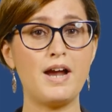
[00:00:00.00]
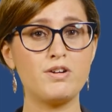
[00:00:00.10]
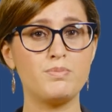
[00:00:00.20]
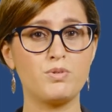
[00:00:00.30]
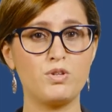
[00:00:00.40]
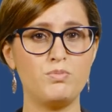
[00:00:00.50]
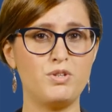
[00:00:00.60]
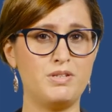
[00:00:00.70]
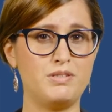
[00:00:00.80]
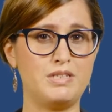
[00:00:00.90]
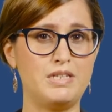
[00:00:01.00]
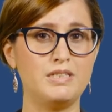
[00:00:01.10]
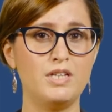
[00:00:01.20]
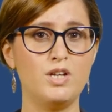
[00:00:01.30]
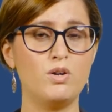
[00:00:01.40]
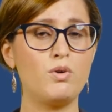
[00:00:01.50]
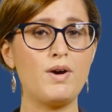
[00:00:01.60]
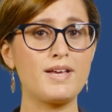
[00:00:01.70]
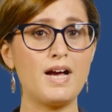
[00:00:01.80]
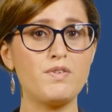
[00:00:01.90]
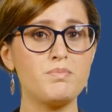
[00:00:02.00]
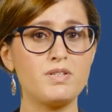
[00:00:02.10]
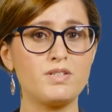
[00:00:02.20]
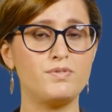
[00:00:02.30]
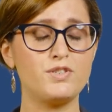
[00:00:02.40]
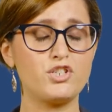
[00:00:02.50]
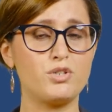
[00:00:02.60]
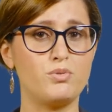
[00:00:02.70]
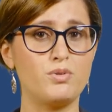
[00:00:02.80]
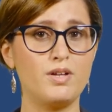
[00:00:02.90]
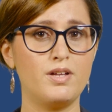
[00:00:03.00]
Arab community or a government official,